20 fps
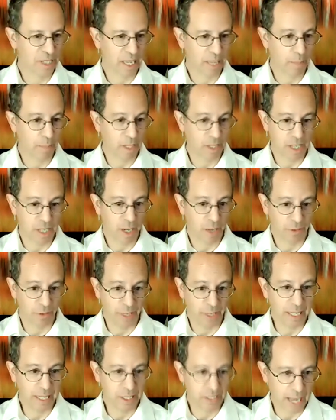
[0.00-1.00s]
There are other
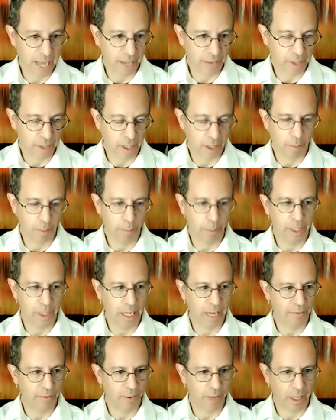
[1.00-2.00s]
things like
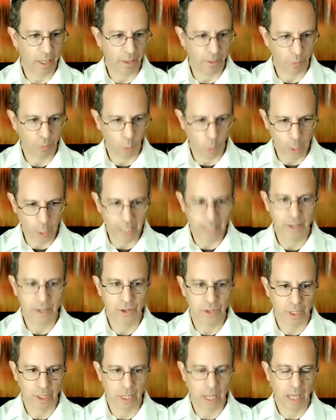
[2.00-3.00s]
EMDR,
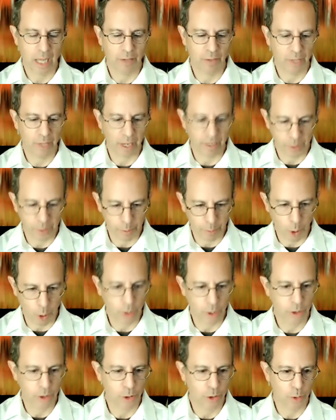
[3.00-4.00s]
eye motion
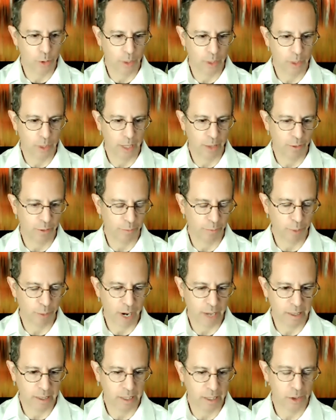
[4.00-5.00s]

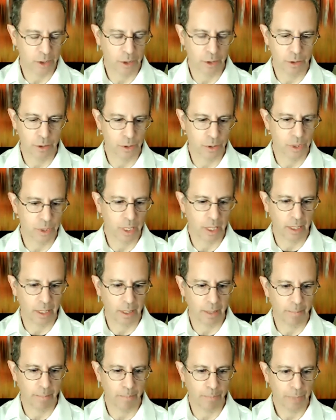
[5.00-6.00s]
desensitization and
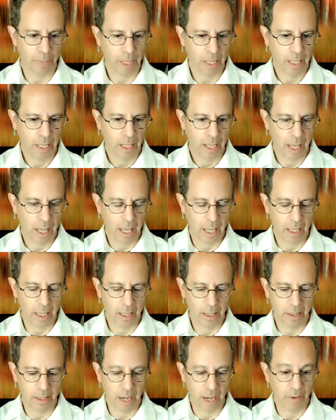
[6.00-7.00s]
repolarization
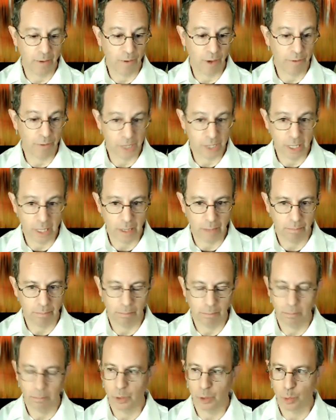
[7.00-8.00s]
by Francis
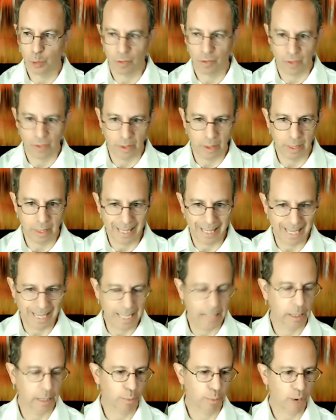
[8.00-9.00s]
Shapiro, and
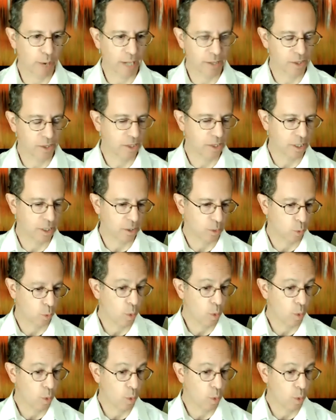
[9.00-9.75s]
brain spotting.